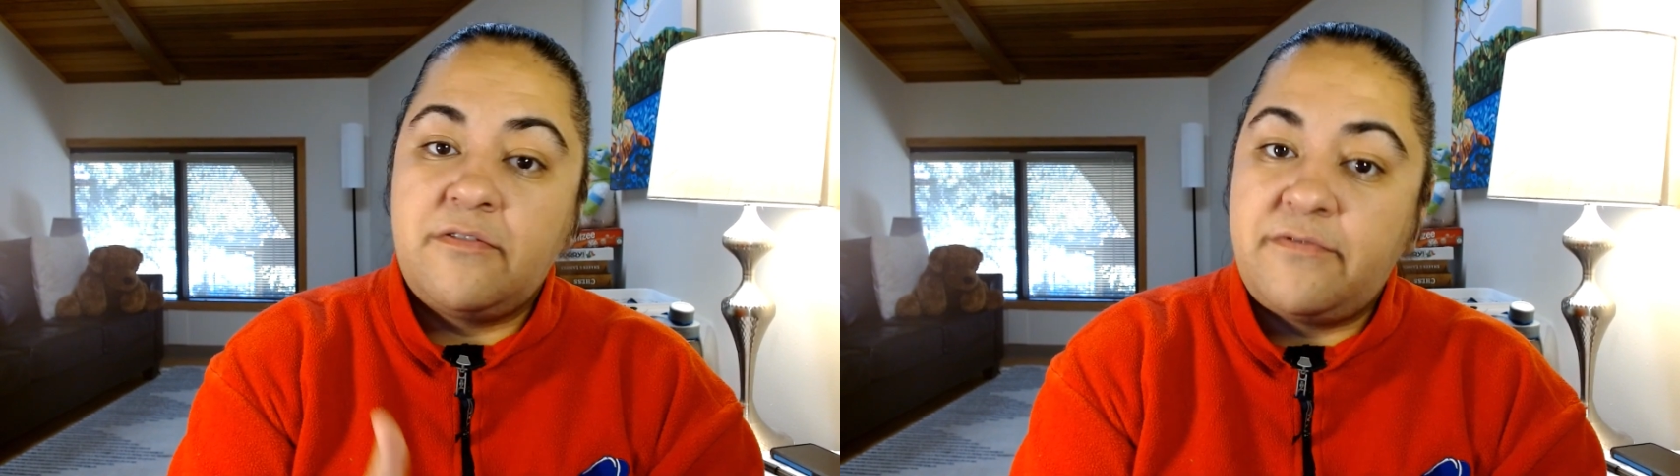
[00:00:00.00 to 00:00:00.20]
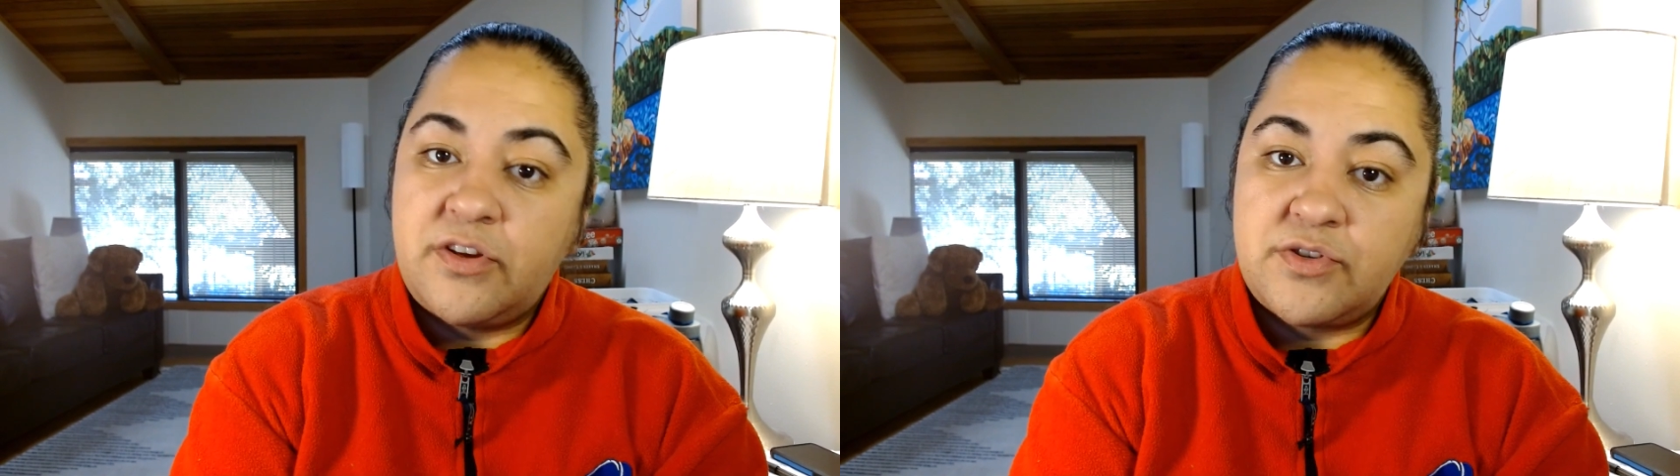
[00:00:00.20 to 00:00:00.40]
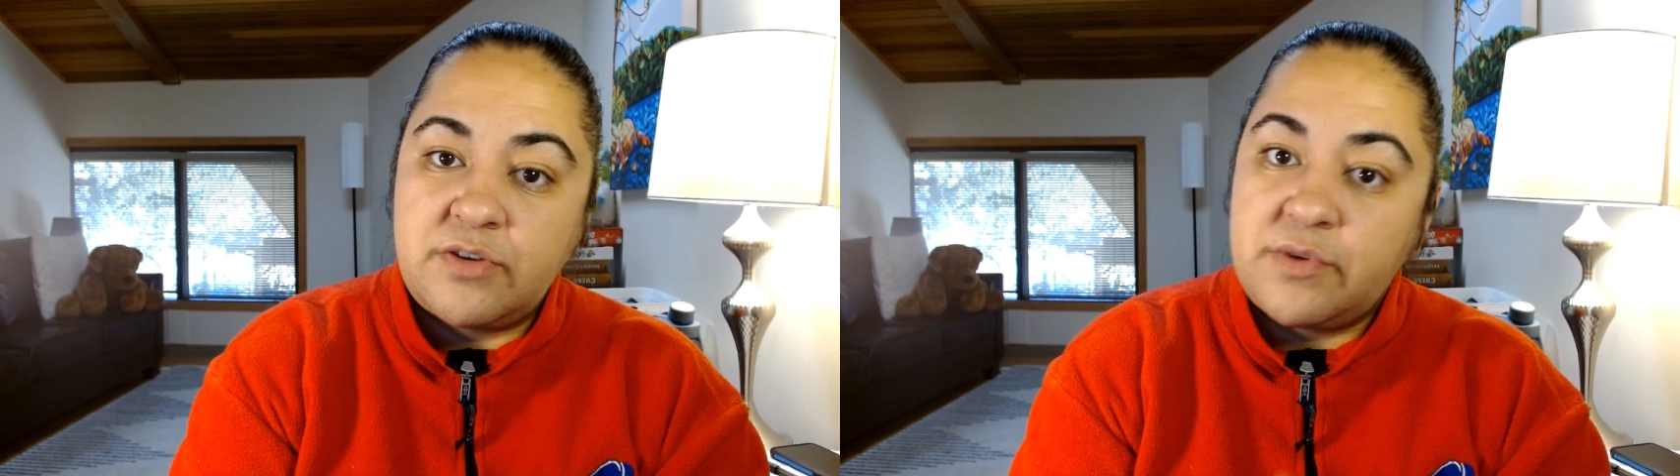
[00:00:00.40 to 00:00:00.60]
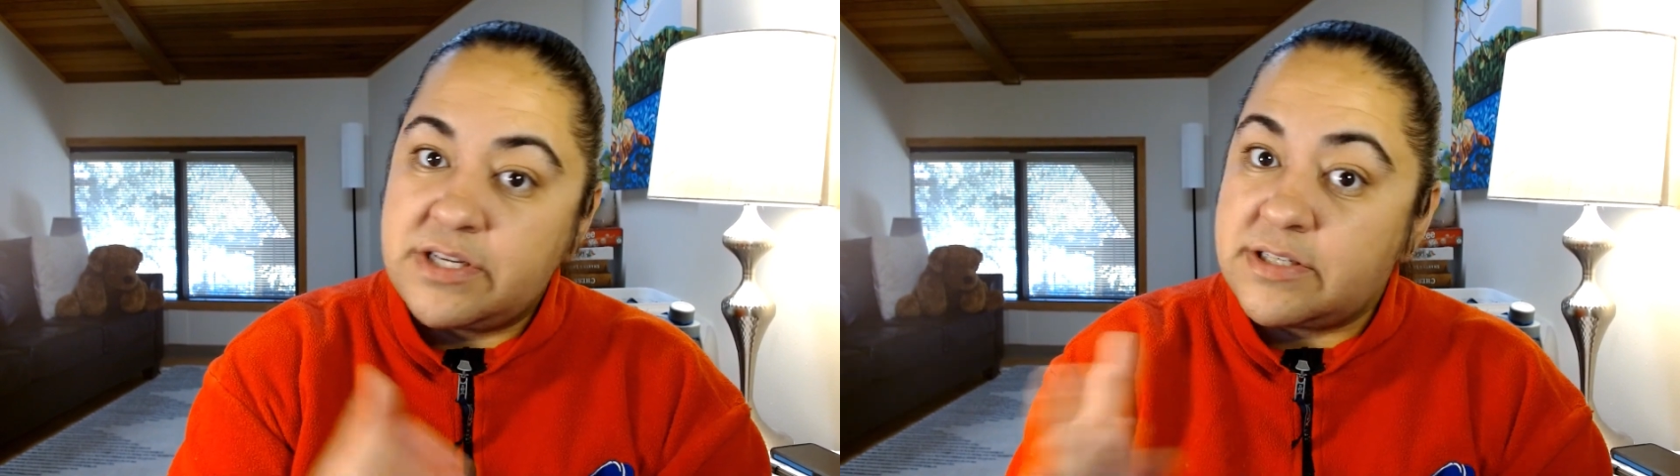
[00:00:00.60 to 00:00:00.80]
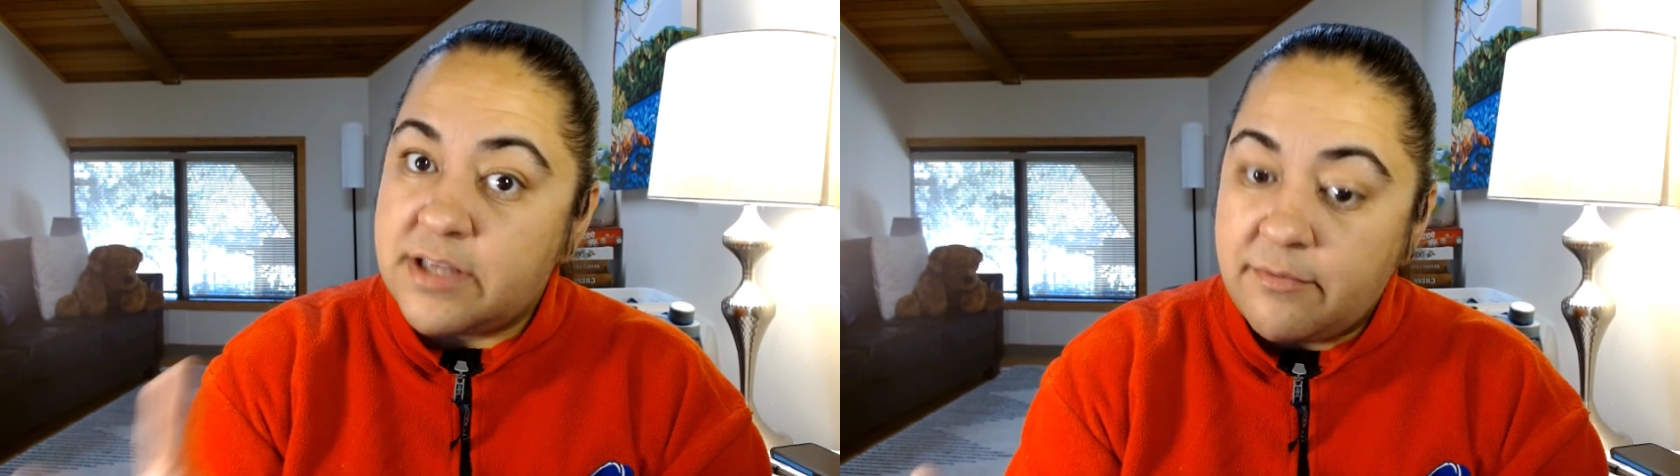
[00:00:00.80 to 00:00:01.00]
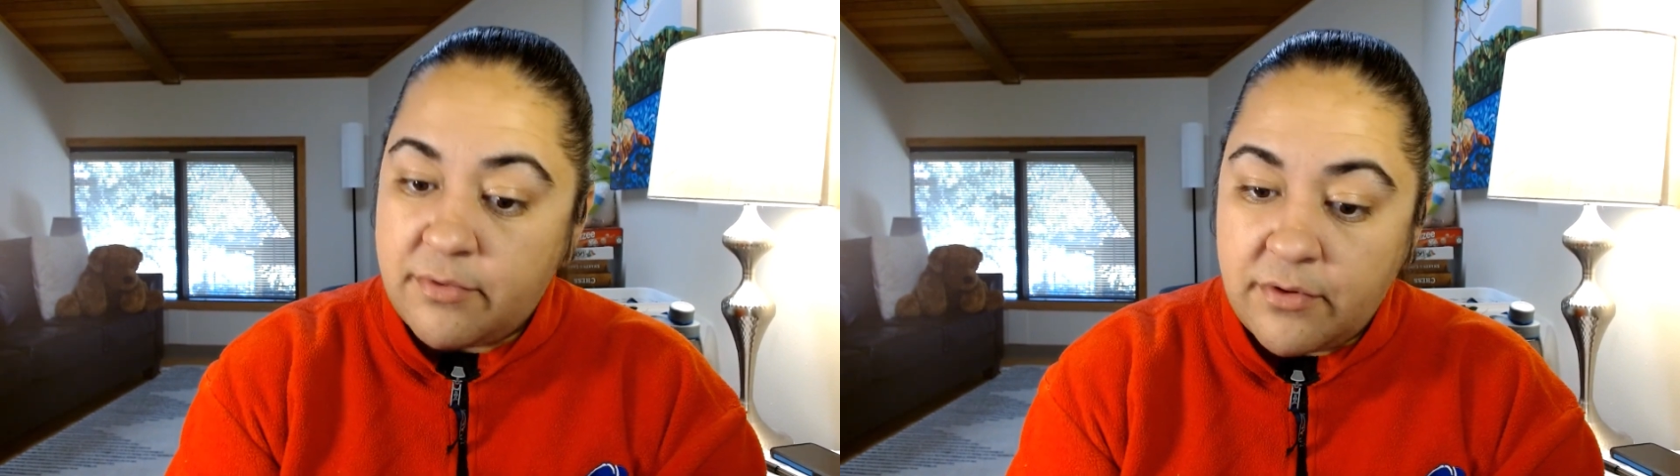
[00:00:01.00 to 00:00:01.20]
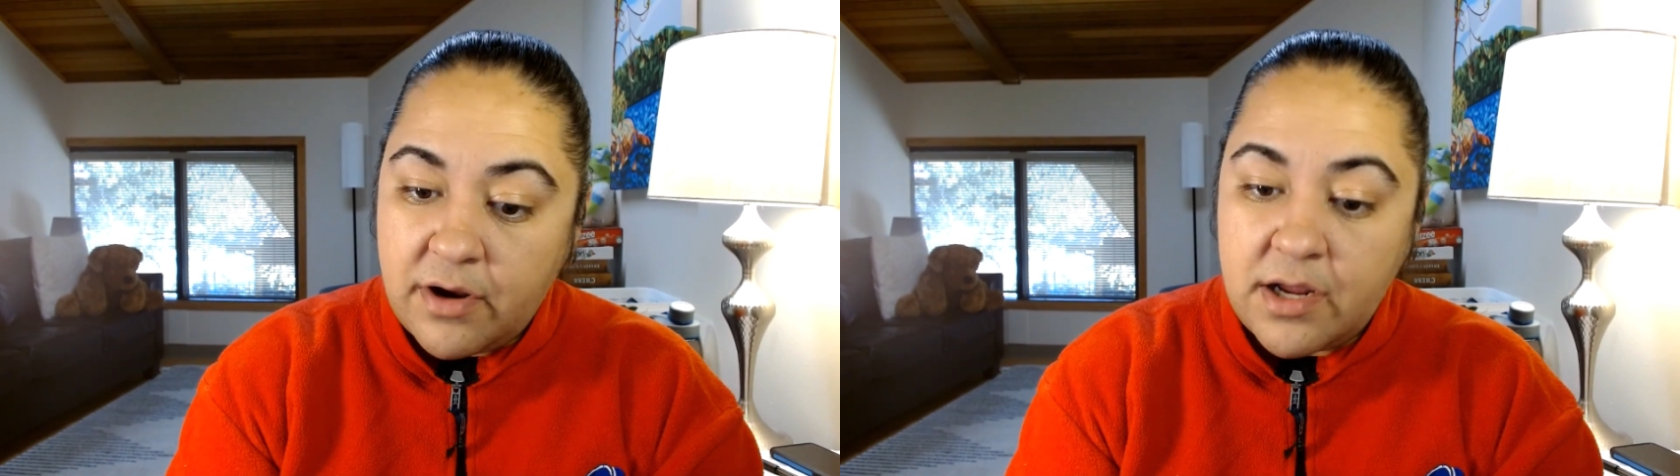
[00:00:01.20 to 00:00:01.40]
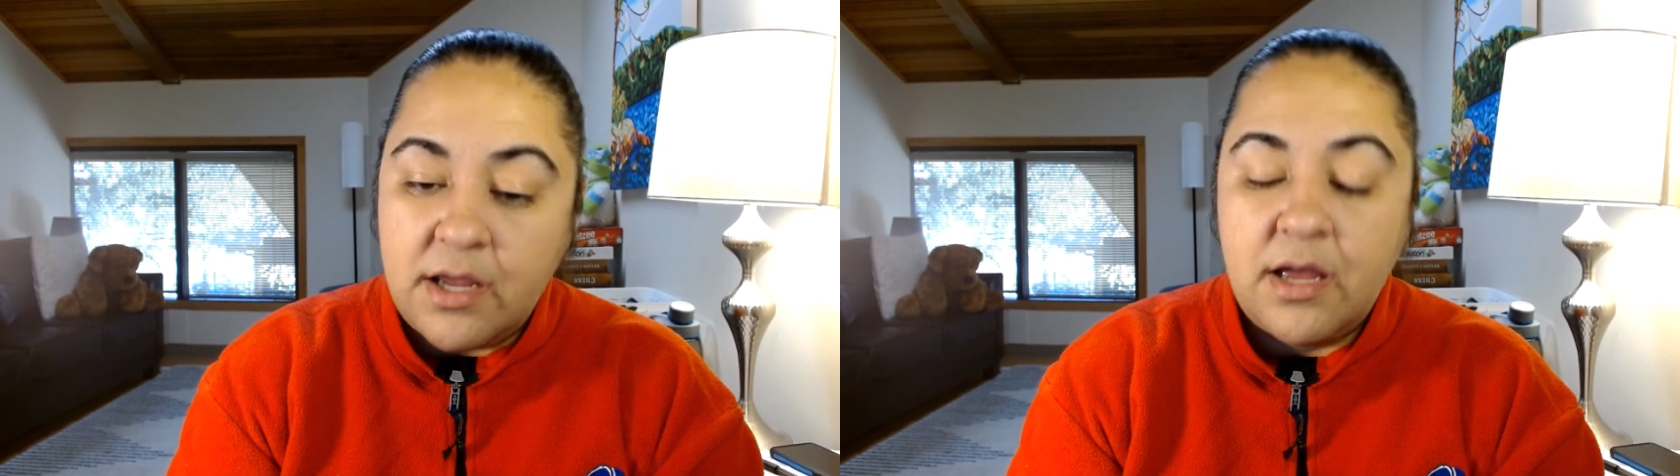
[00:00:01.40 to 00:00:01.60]
confusion, which is
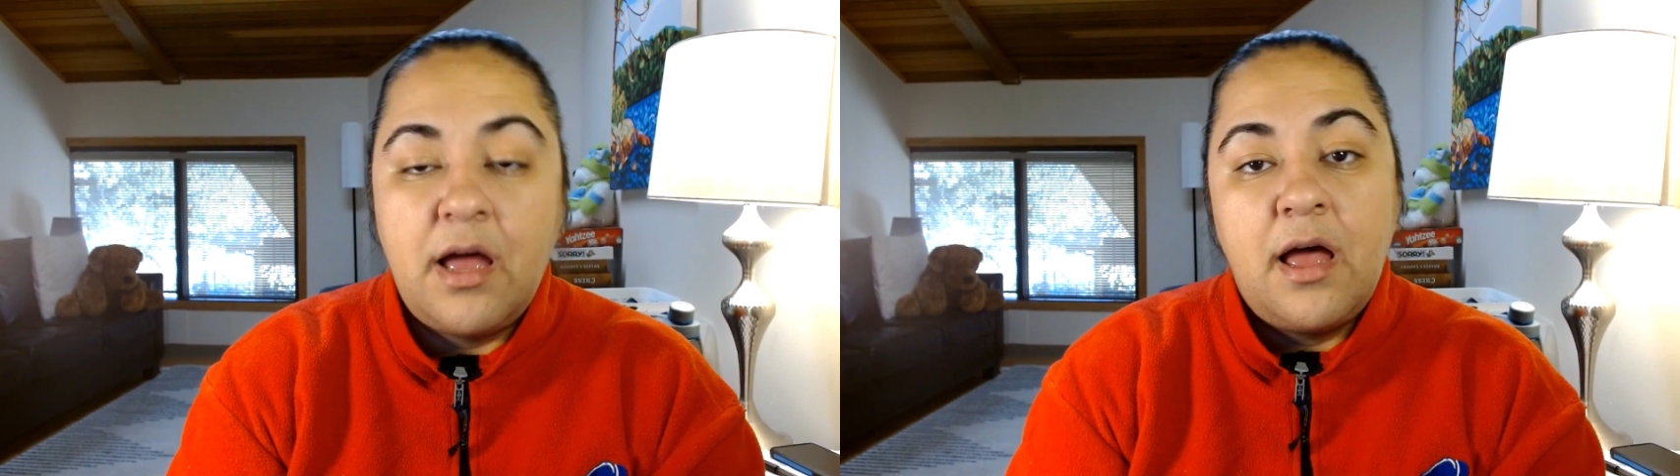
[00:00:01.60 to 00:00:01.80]
temporary,